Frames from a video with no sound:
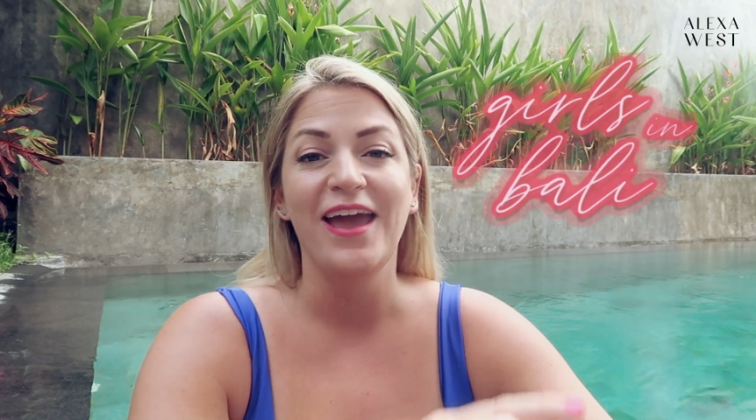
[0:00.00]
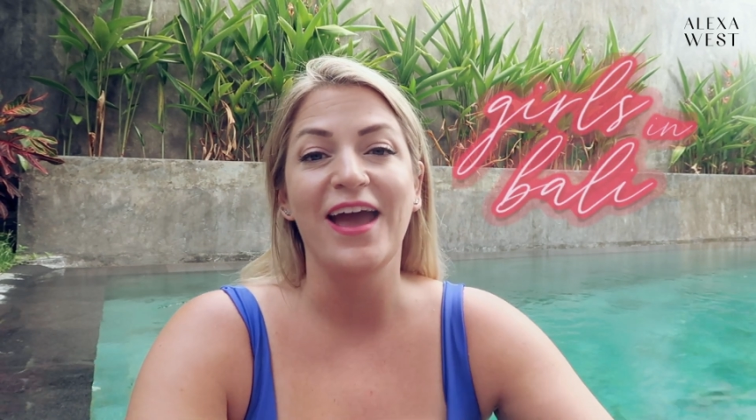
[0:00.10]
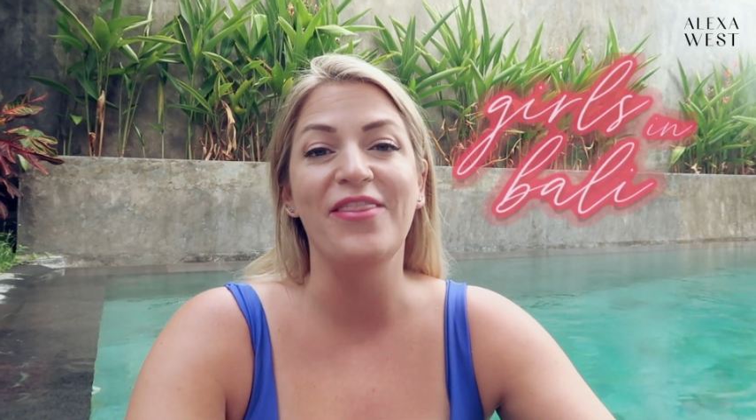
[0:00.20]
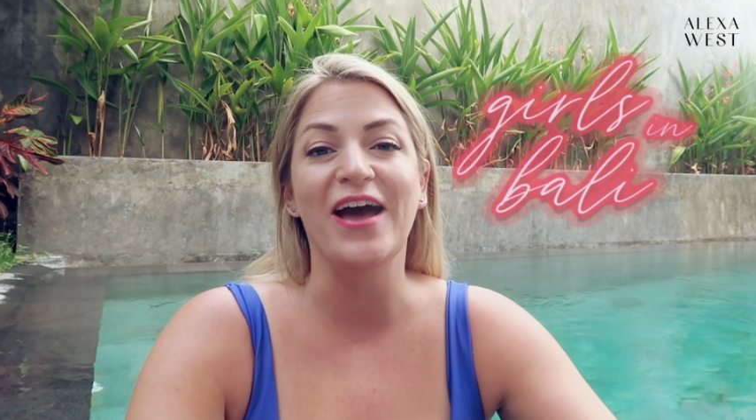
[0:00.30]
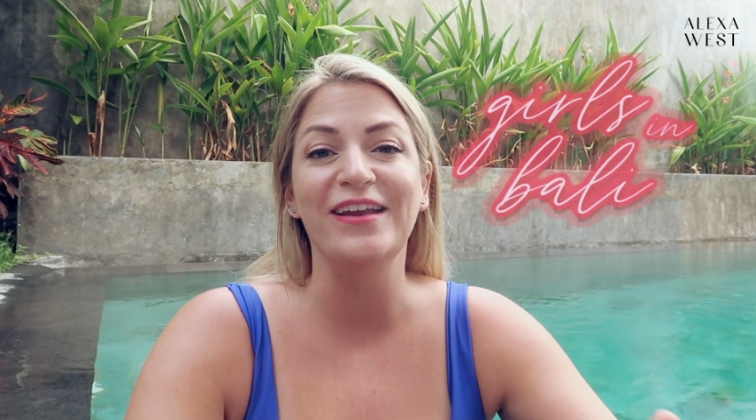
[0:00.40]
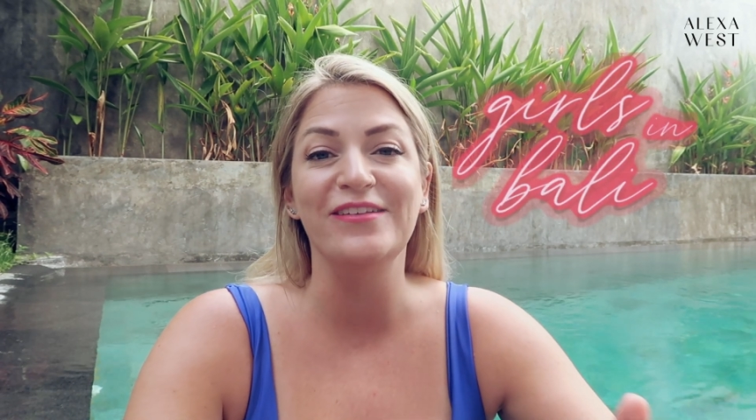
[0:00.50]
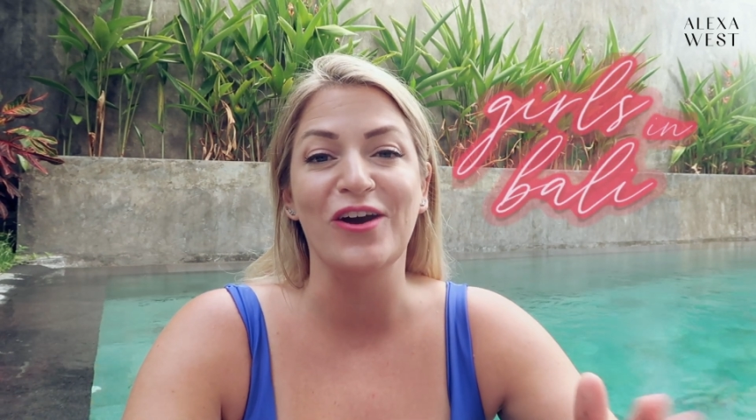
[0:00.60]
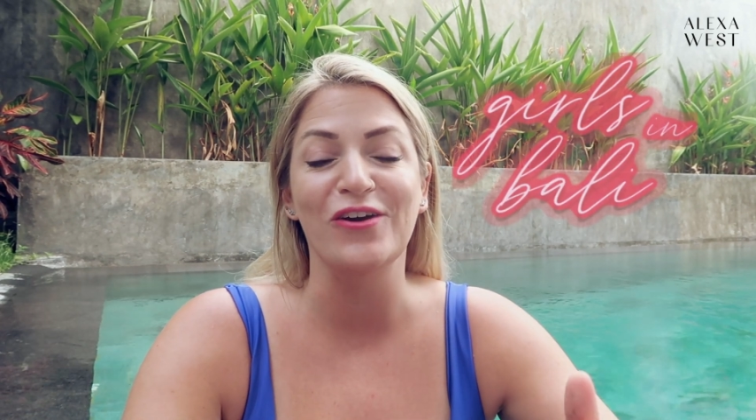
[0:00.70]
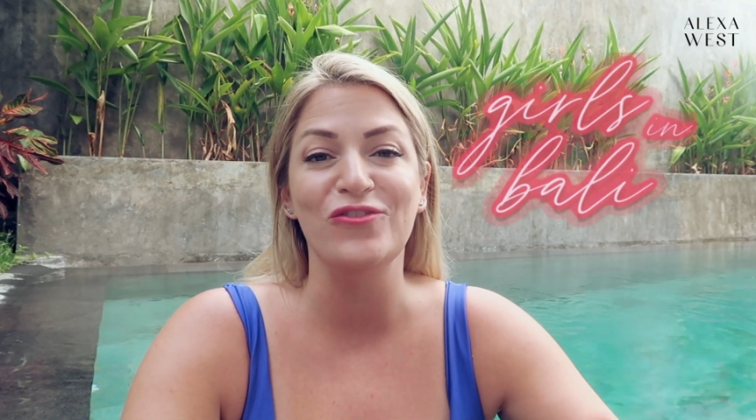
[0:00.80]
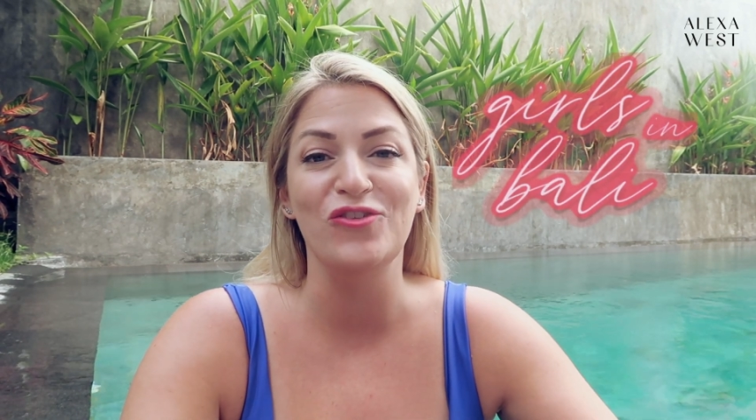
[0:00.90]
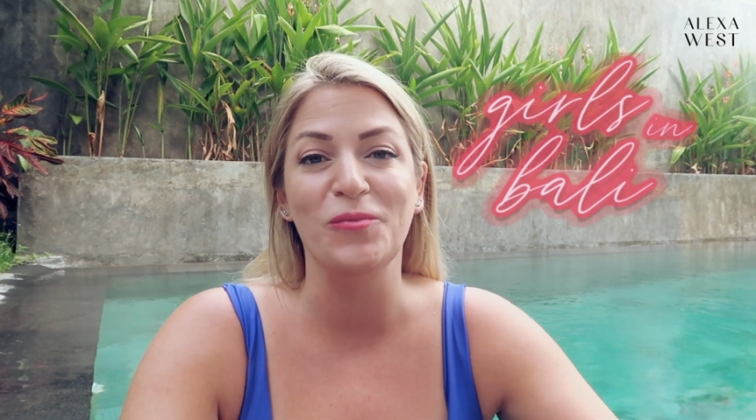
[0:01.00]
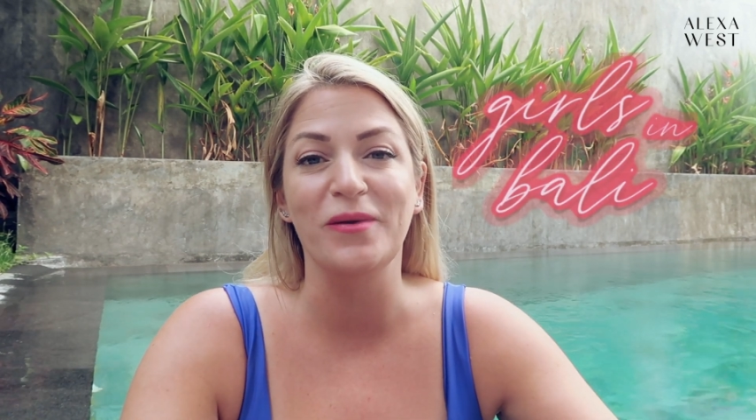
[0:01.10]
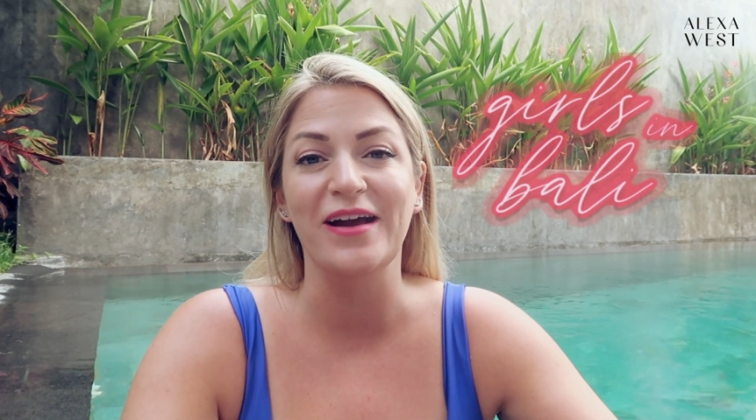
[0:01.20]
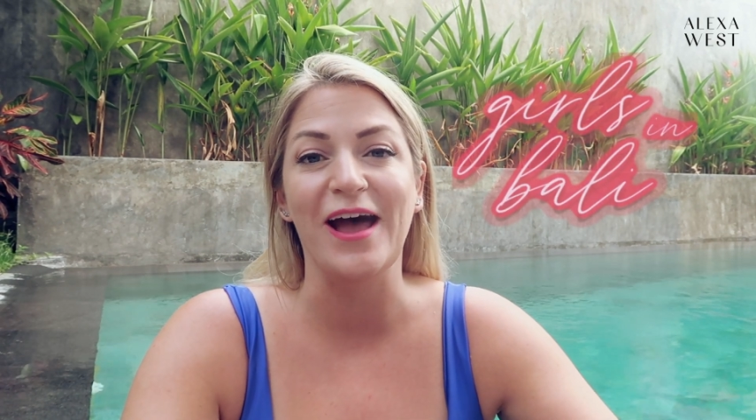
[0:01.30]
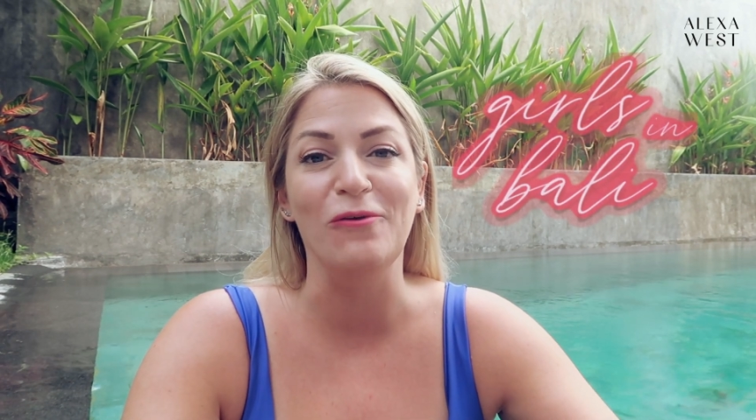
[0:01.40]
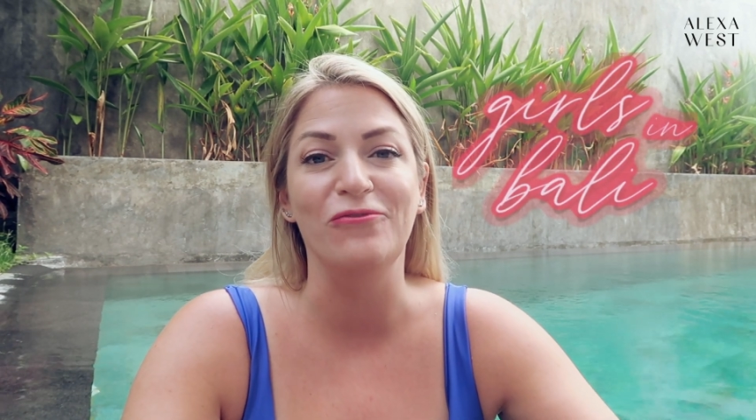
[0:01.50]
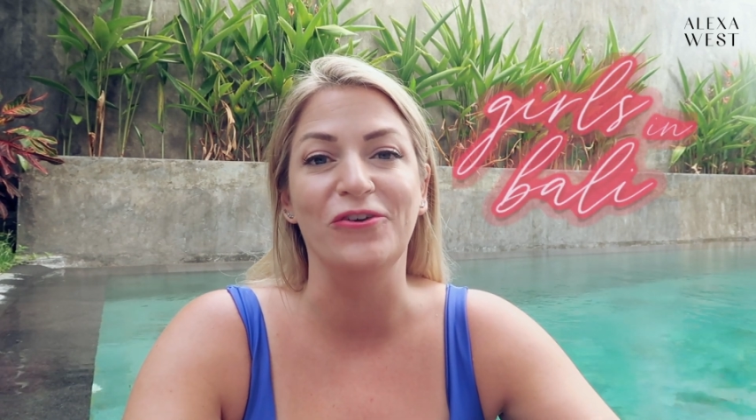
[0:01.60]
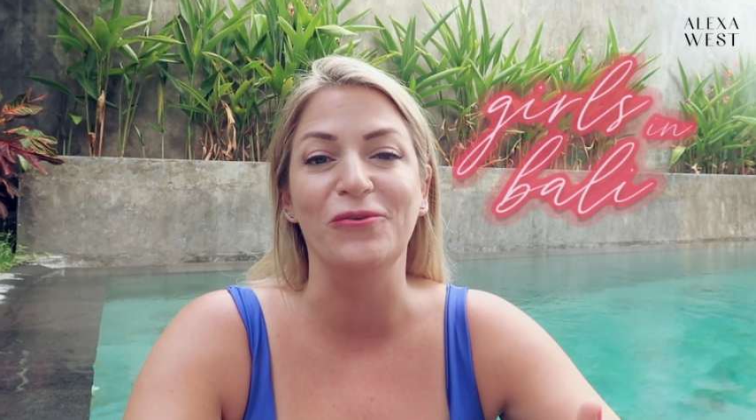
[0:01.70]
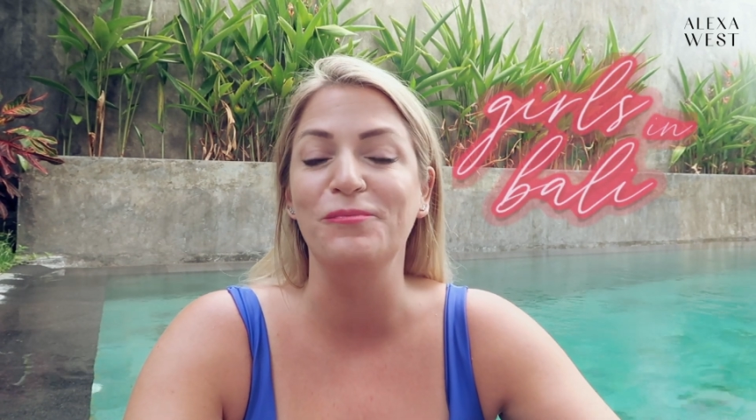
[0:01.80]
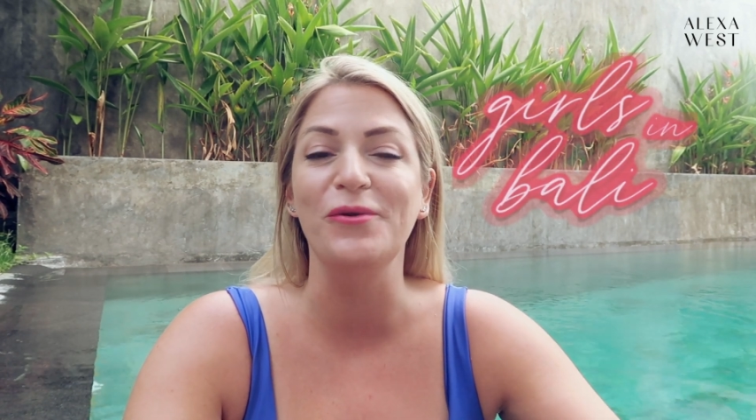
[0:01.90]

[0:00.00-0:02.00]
and that is our super helpful,